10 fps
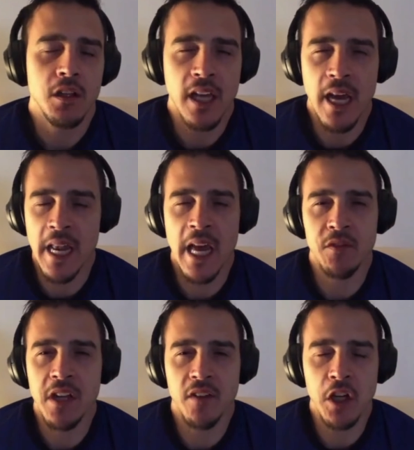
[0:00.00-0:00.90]
you kind of
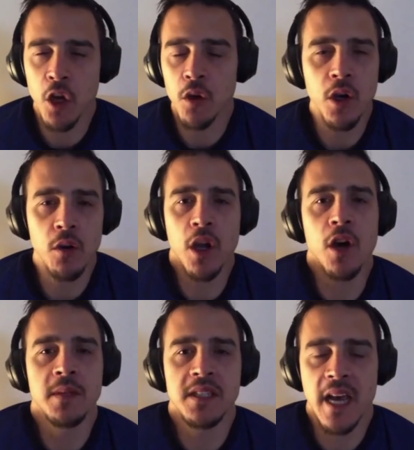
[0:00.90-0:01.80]
have to have a go, go,
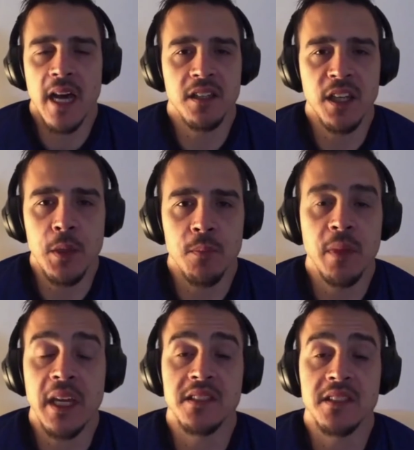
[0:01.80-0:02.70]
go mentality
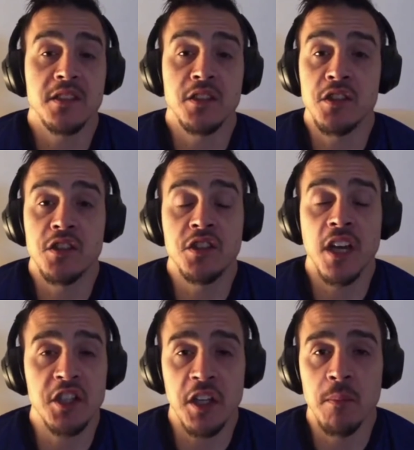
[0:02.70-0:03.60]
because this is
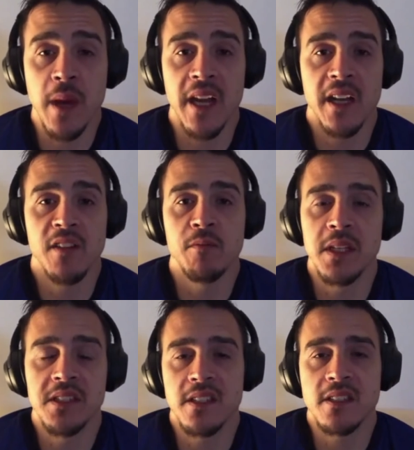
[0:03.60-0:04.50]
such a competitive
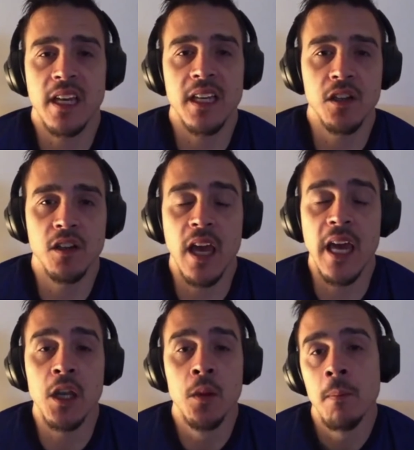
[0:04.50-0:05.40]
business, Daniel.
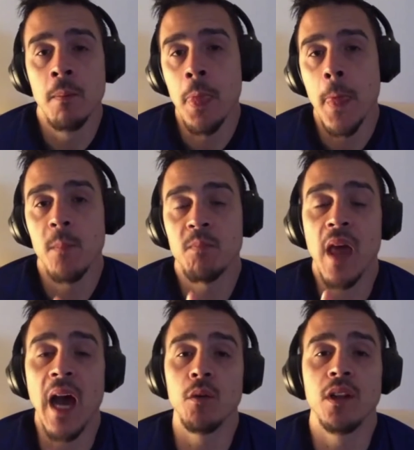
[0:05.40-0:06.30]
And
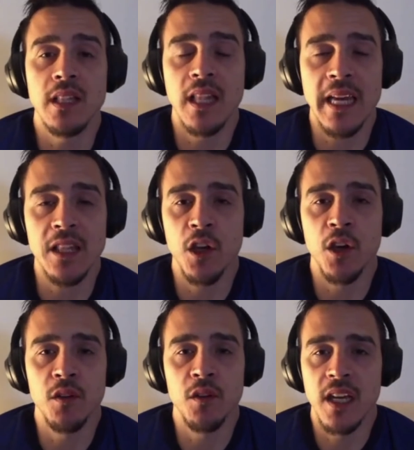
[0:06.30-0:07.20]
I really like,
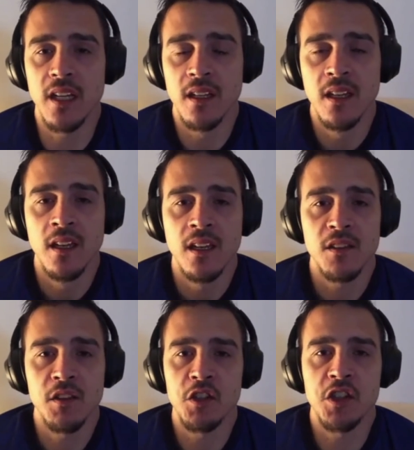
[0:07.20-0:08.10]
though, that
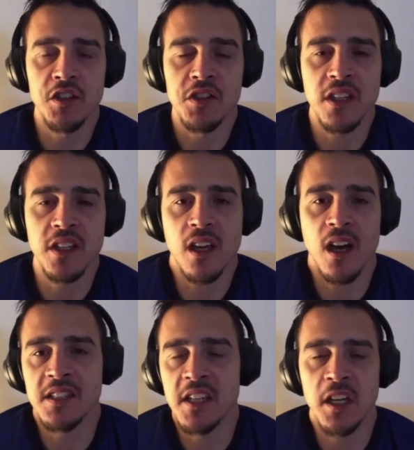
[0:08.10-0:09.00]
the Chelsea
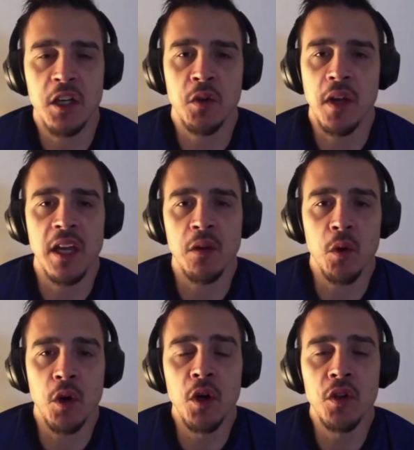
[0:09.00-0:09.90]
content creating
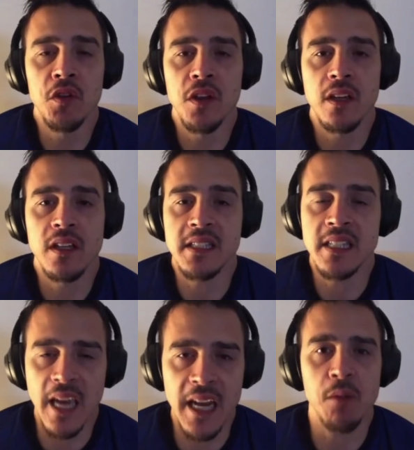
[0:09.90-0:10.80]
world is
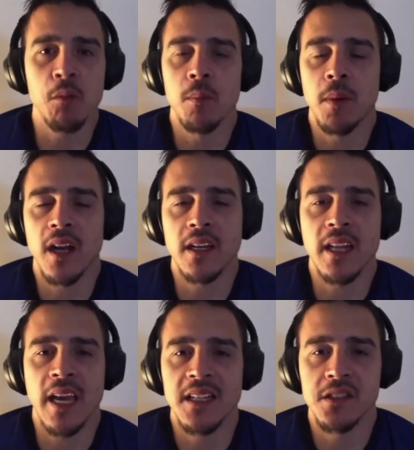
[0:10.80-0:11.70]
getting more
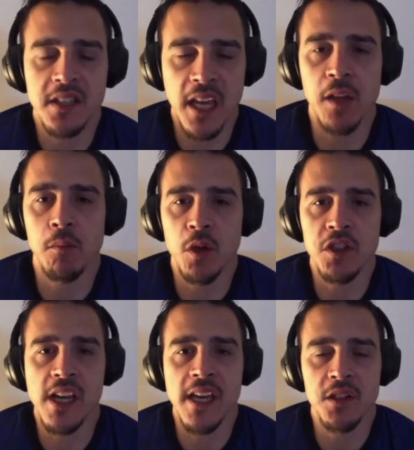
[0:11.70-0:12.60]
podcasts, is getting more
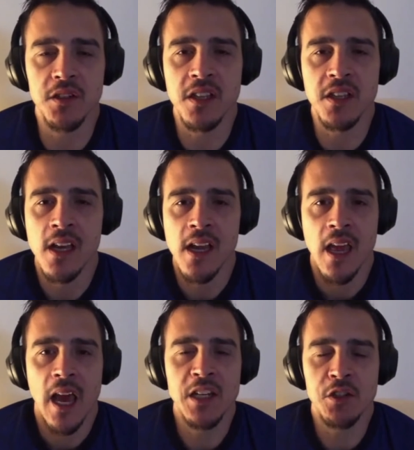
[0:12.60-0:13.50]
channels.
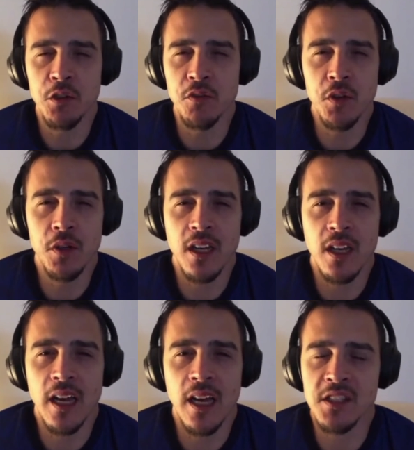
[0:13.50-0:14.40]
I do view it
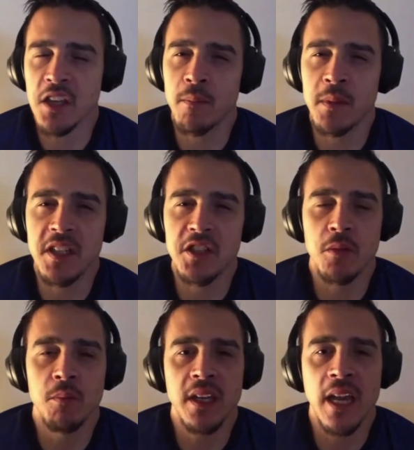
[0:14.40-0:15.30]
as
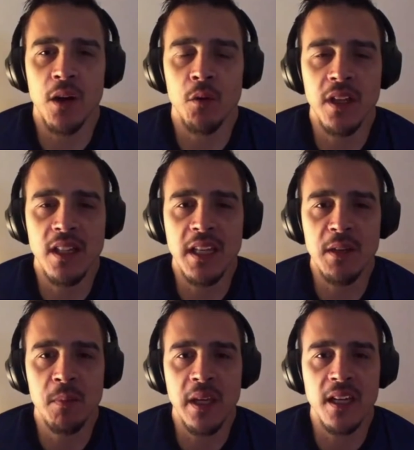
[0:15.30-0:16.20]
competition, but not really,
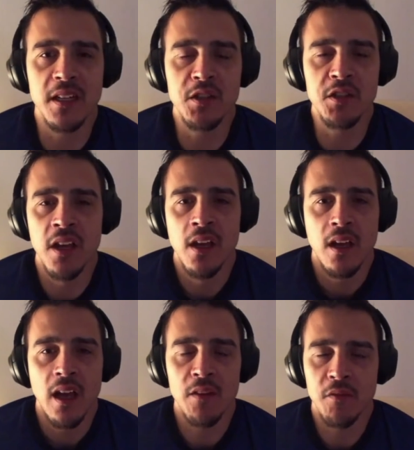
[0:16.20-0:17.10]
because
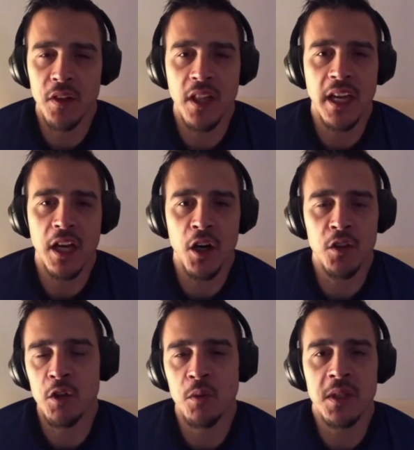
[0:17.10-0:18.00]
I feel like all
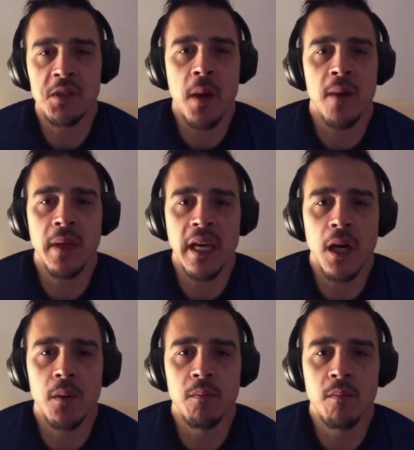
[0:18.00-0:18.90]
the new ones popping
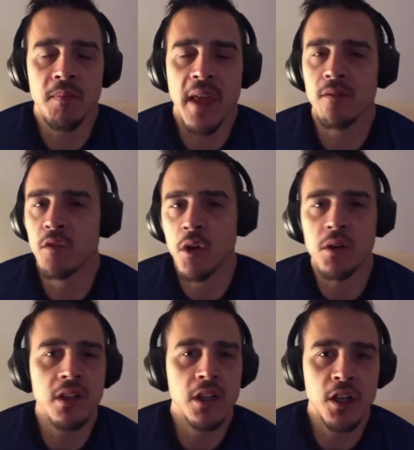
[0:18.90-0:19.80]
up have their
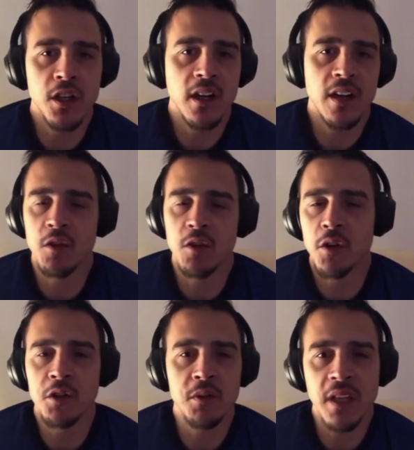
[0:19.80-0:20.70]
own allure, have their
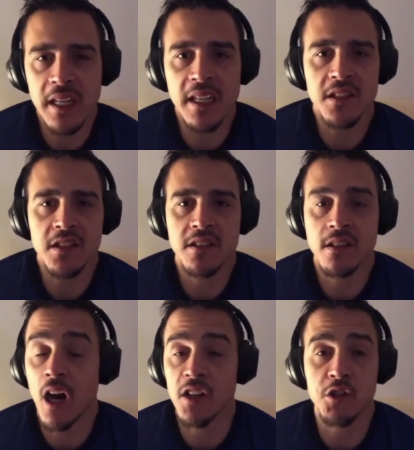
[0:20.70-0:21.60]
own
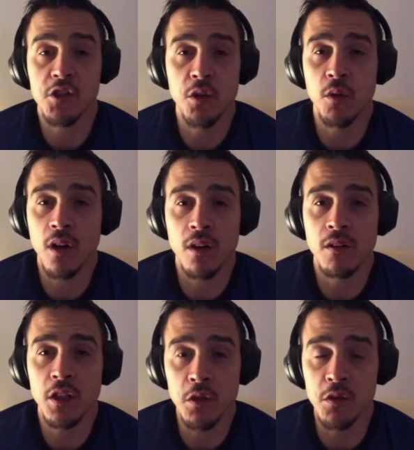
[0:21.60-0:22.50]
uniqueness, also
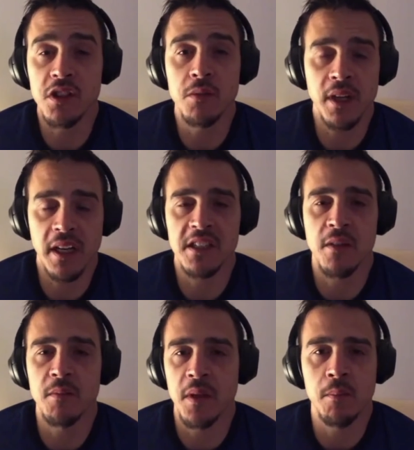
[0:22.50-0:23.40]
are usually bringing
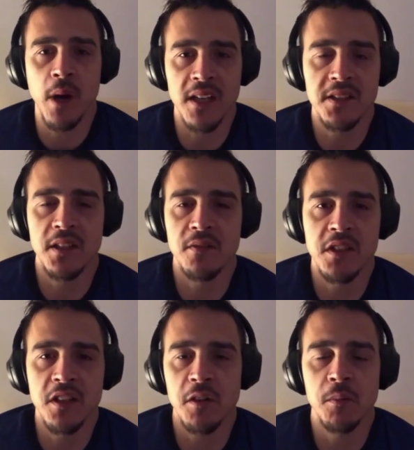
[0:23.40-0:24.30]
something positive
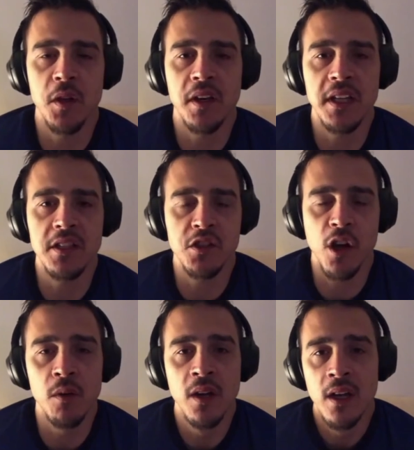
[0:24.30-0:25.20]
to the community.
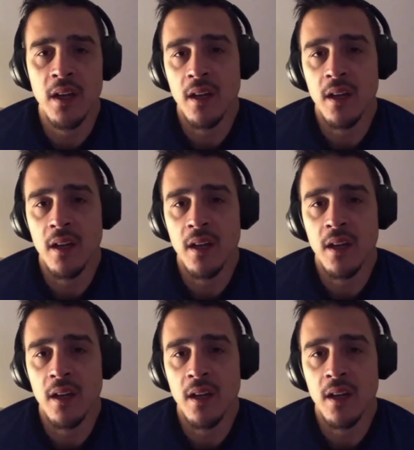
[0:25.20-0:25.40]
So